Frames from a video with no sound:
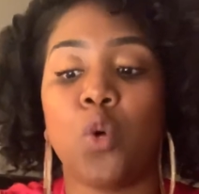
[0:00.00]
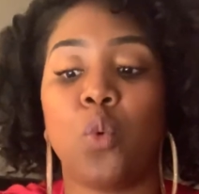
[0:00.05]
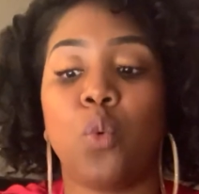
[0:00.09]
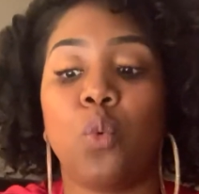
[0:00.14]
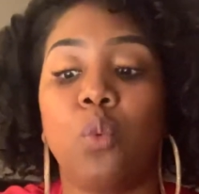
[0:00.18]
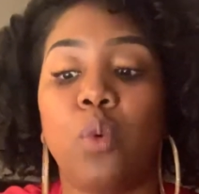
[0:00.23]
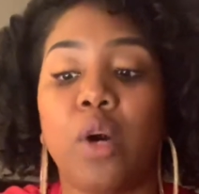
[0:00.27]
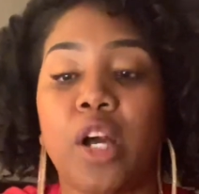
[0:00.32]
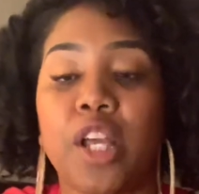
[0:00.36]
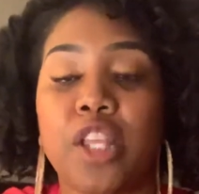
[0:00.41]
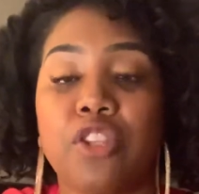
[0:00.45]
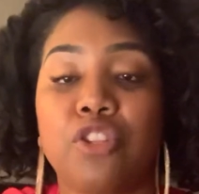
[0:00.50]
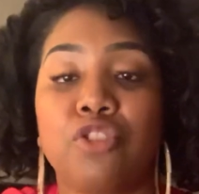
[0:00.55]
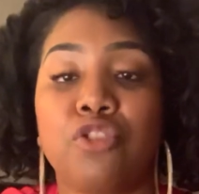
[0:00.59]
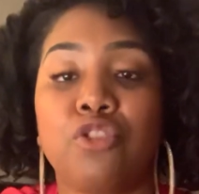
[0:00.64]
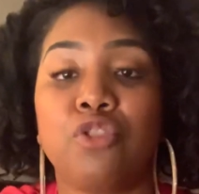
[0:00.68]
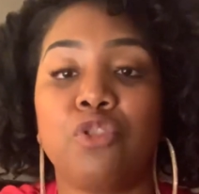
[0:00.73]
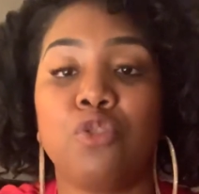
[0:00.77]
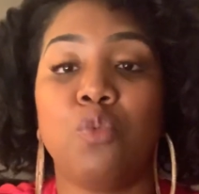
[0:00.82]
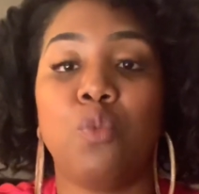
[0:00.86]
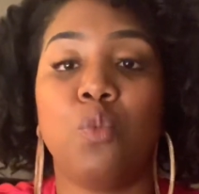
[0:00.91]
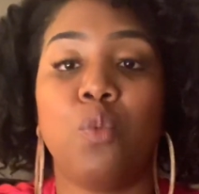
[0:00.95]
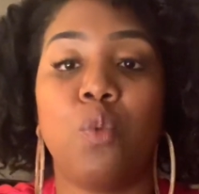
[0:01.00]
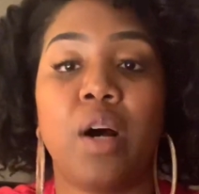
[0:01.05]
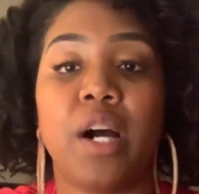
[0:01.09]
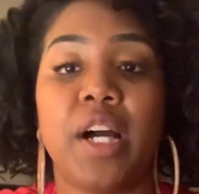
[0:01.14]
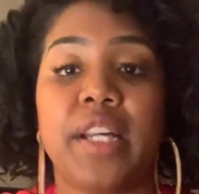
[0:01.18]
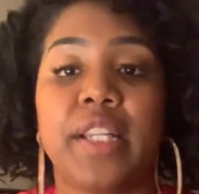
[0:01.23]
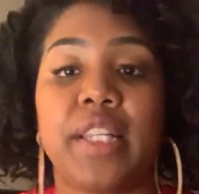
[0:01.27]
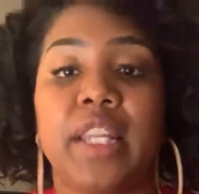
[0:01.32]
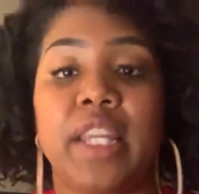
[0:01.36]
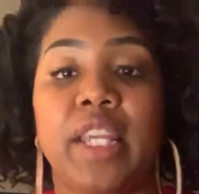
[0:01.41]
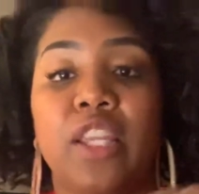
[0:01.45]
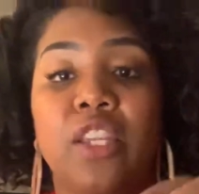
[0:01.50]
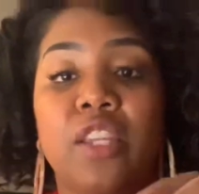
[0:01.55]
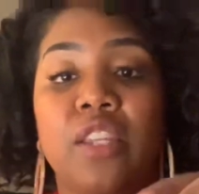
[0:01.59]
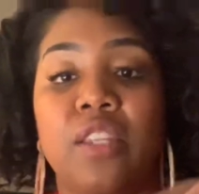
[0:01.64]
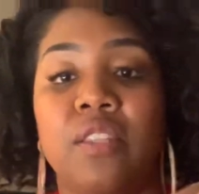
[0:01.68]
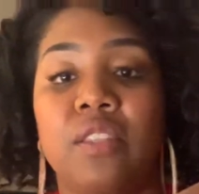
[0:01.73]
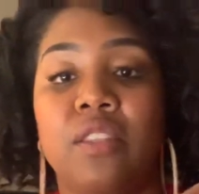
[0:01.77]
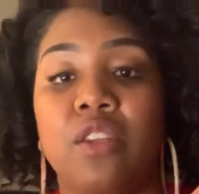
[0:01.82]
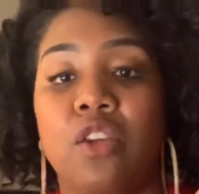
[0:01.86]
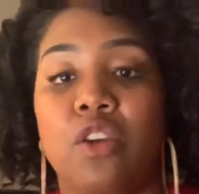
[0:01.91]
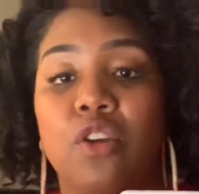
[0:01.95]
What do you want
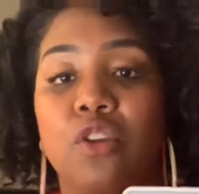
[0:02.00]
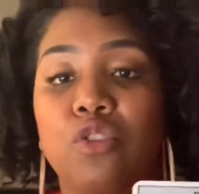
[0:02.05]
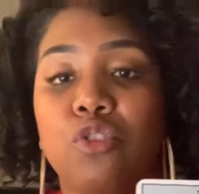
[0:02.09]
in